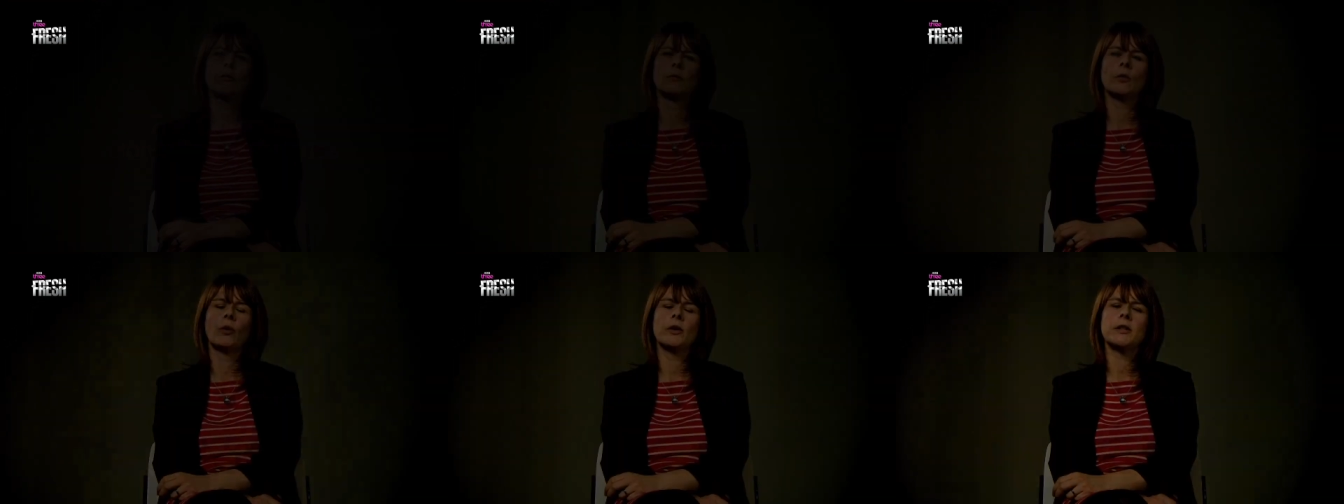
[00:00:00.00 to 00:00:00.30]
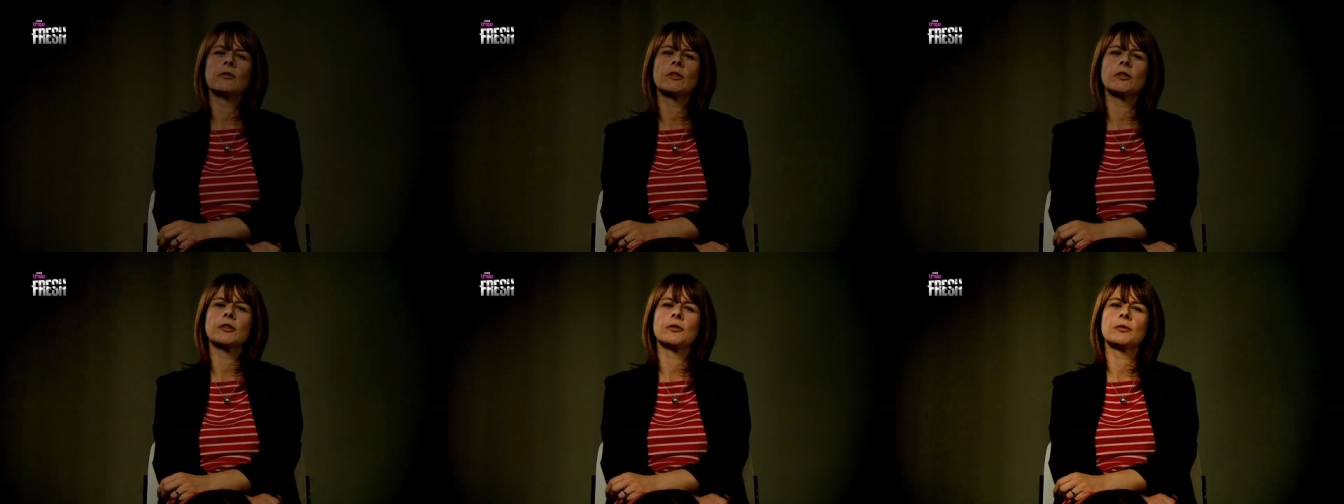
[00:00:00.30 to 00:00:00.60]
what
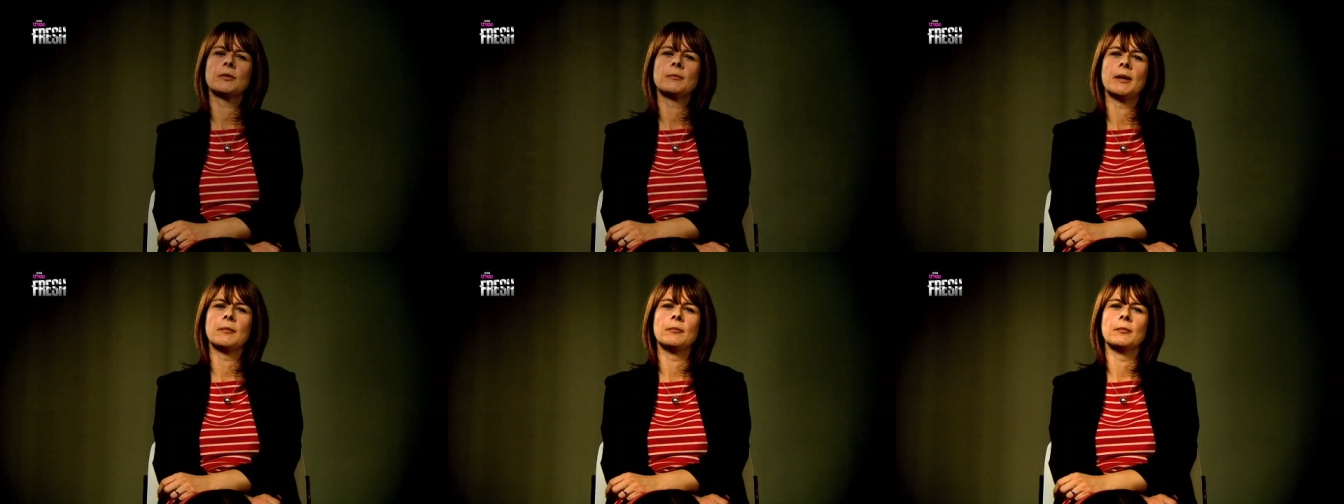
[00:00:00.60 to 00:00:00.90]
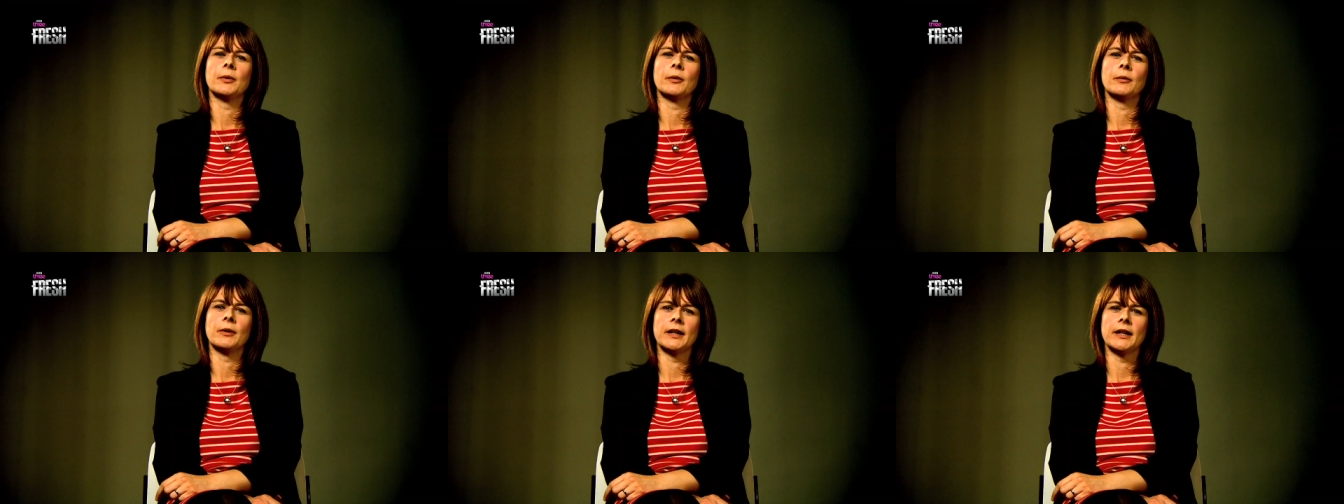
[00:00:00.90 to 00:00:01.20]
you've got to
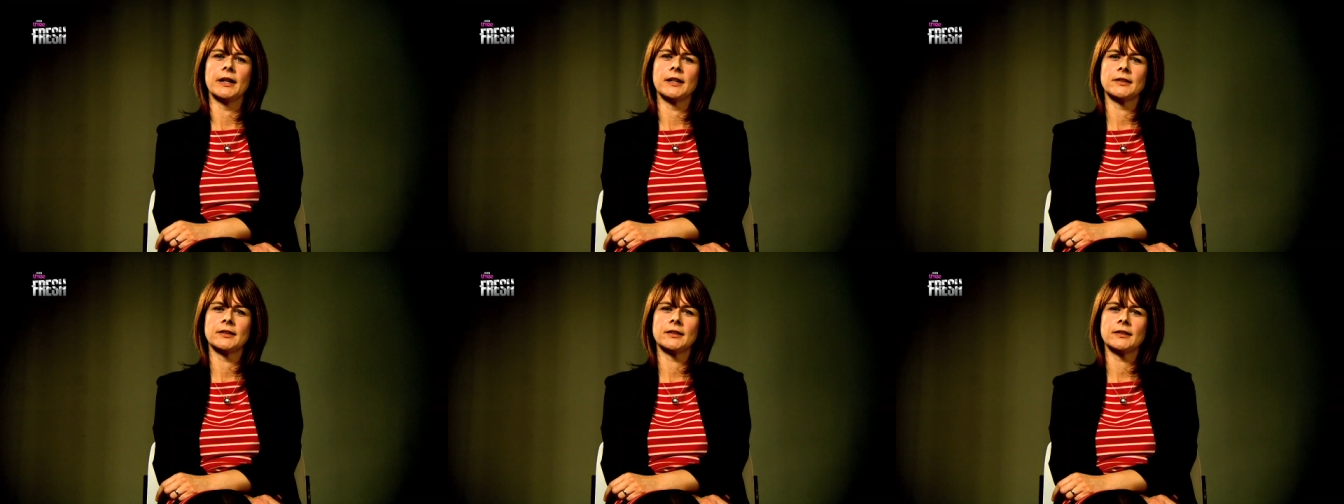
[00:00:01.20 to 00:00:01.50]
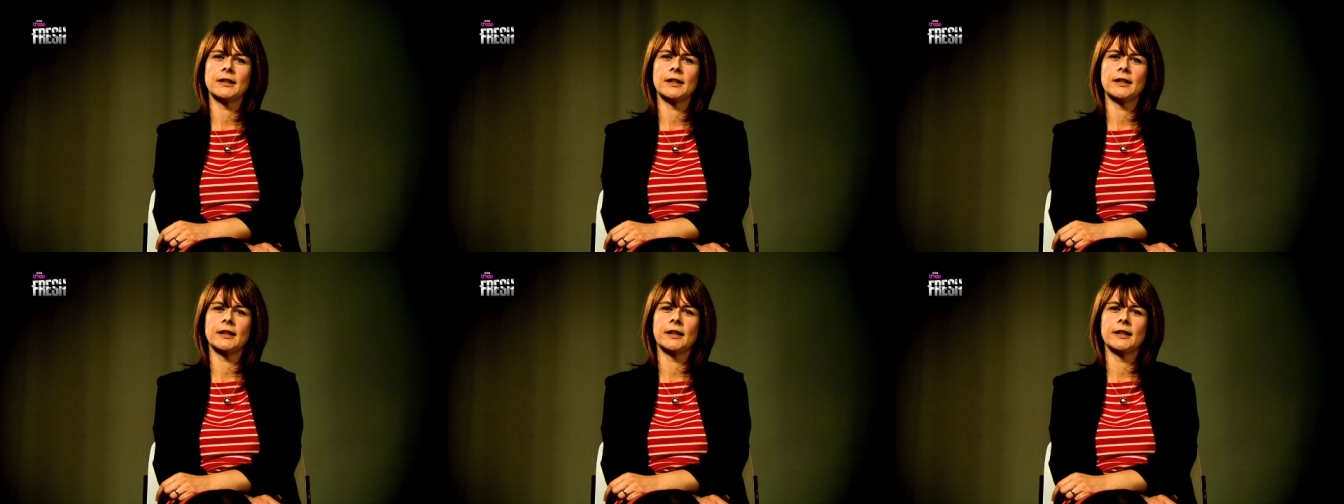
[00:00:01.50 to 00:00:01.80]
remember is
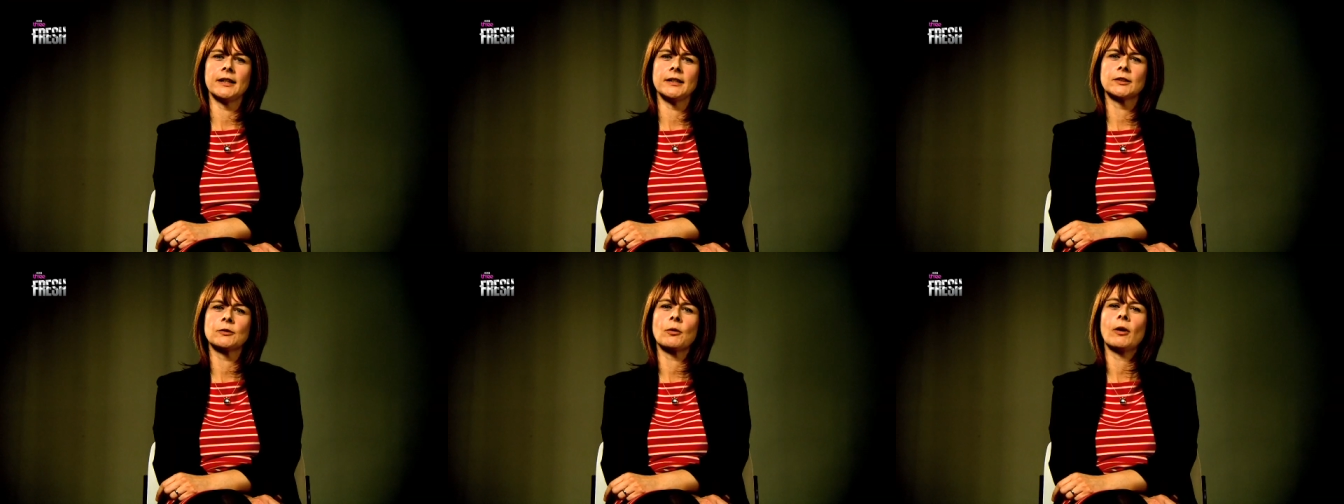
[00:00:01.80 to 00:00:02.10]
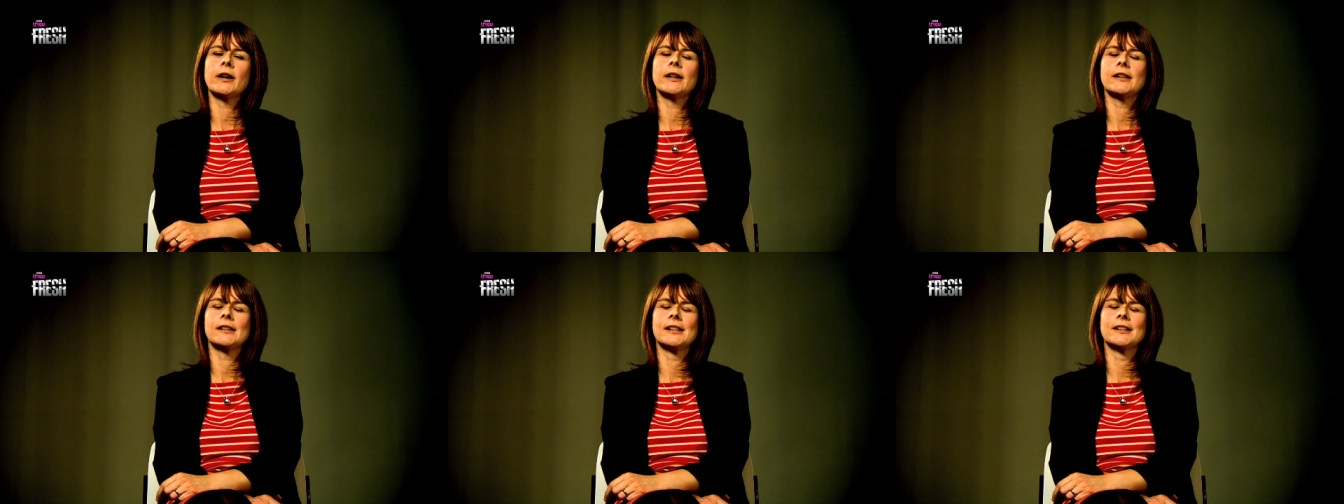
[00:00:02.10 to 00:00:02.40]
it's
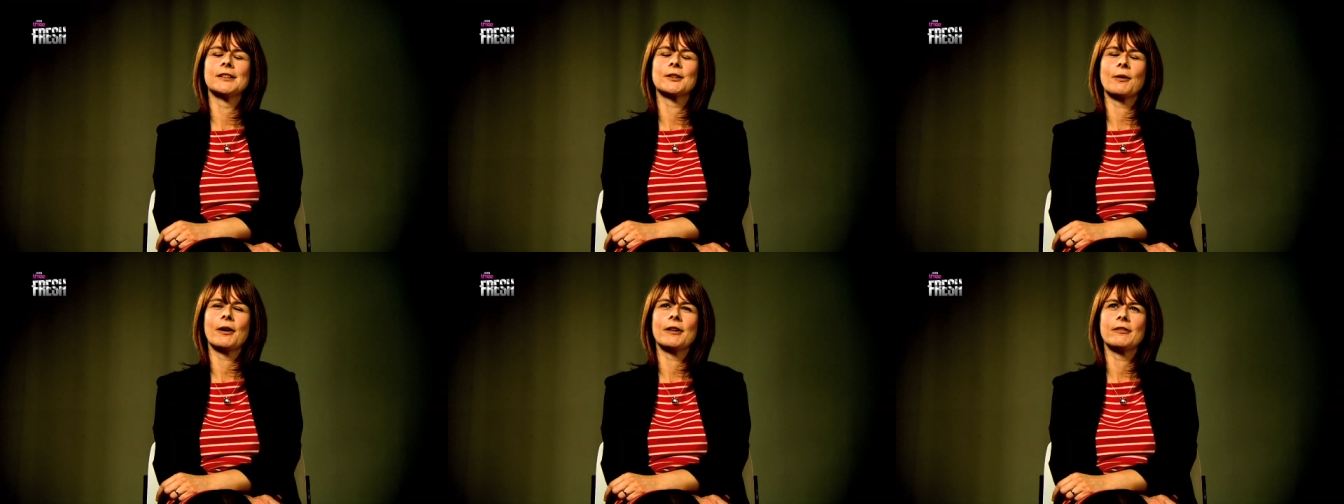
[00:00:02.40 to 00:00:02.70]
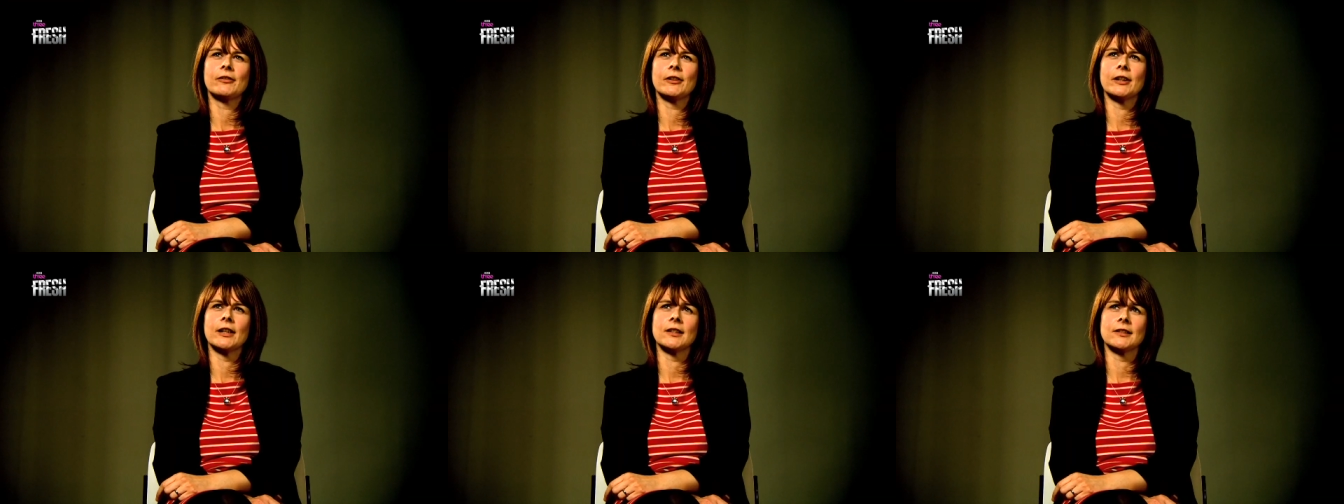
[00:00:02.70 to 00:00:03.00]
quite it's
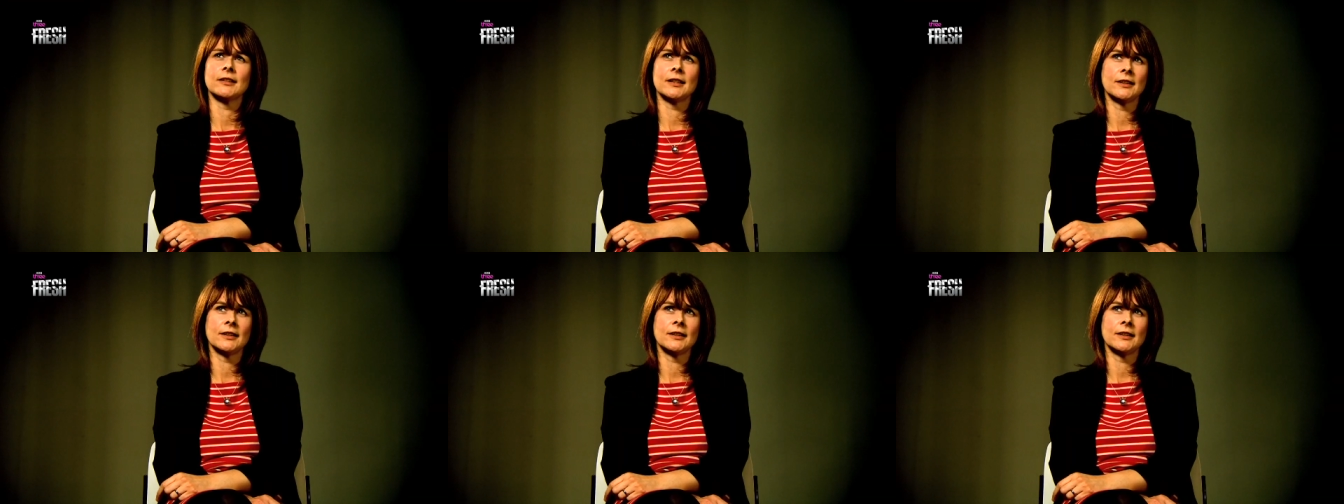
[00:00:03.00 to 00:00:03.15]
quite funny because